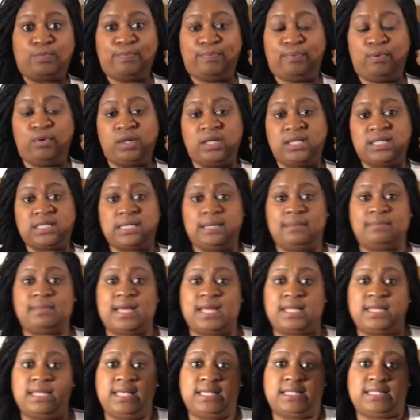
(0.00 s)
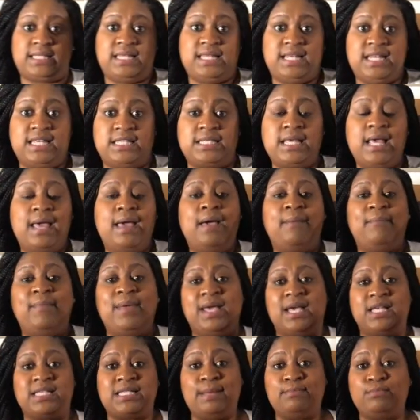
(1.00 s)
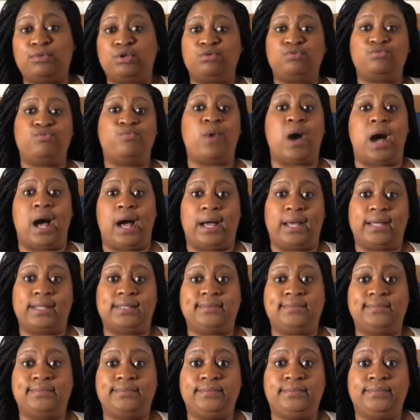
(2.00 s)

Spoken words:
pulling something like this and this, because I'm too wide.